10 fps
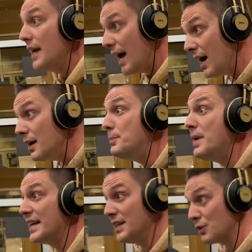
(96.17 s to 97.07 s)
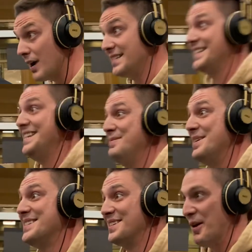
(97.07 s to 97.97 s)
Yeah, and picking the right team
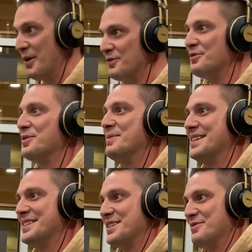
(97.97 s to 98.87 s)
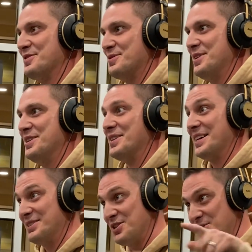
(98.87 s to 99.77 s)
is an art form in itself as well.
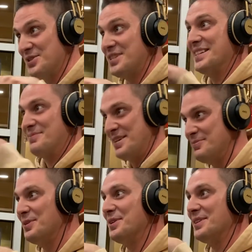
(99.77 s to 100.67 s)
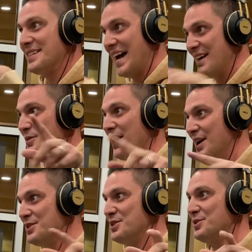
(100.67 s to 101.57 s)
Choosing the people to have
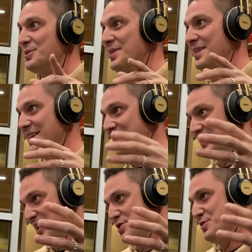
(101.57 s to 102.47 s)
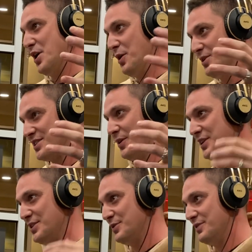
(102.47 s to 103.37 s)
around you that is
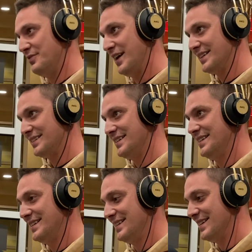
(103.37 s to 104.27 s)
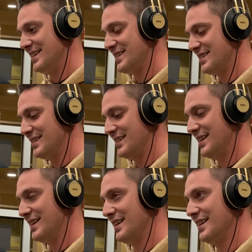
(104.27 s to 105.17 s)
going to affect this
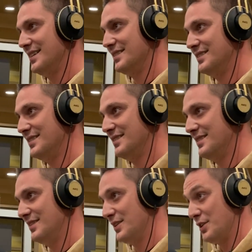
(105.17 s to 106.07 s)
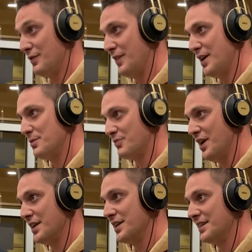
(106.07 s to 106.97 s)
your final
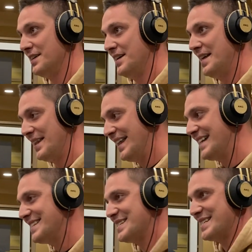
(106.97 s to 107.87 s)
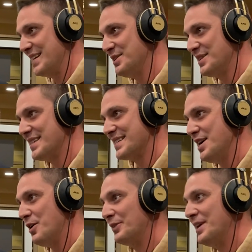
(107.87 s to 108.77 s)
product. That's a skill in
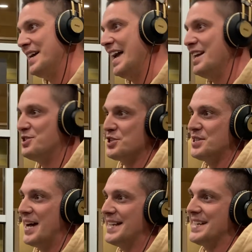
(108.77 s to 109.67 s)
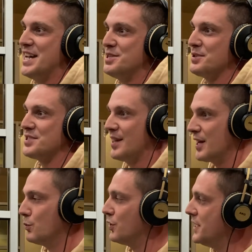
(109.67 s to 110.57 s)
itself. It's just not tangible. It's not
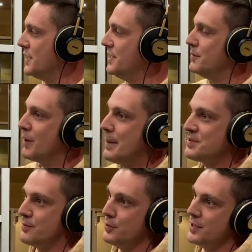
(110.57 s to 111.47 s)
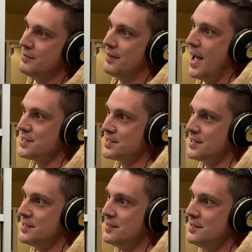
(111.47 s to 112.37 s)
like, well, he raps really fast,
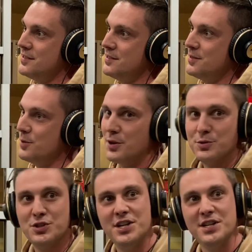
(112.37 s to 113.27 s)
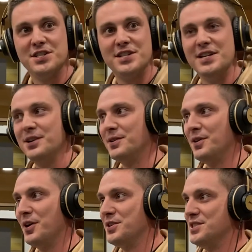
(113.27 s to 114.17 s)
or she can sing
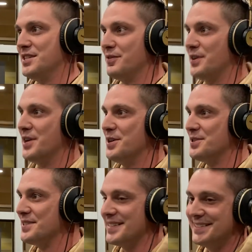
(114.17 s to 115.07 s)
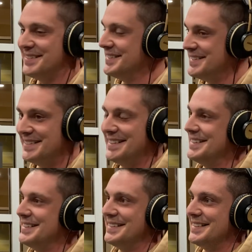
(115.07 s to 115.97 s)
all these different notes. Like,
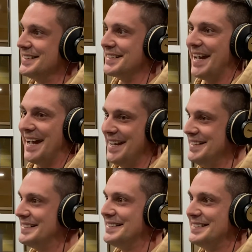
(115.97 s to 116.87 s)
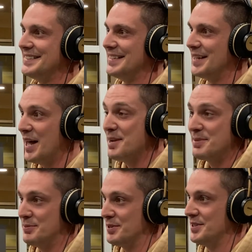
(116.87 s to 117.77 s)
okay, a lot of
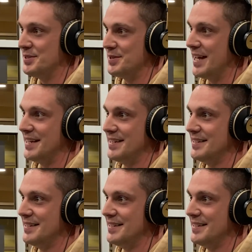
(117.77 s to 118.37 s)
people can do that.